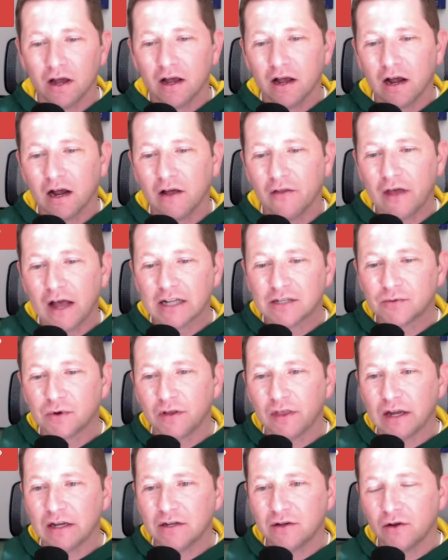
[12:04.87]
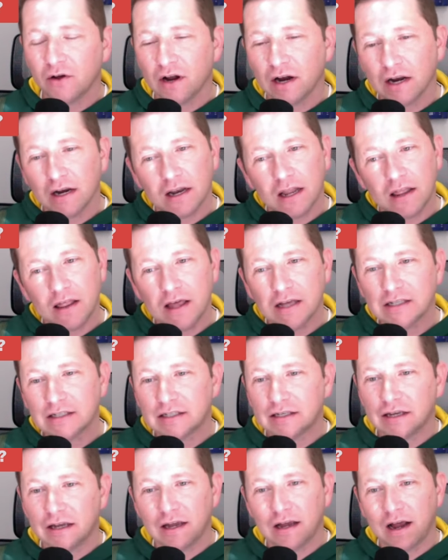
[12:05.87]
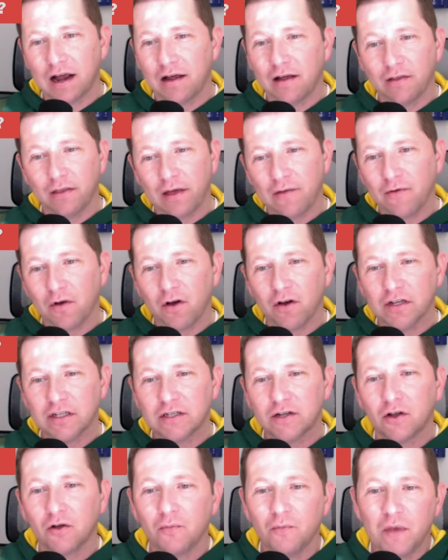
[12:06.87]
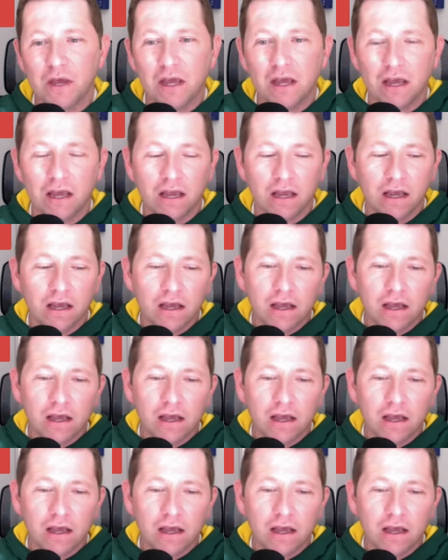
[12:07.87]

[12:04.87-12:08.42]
that's why they do it. And they've always told me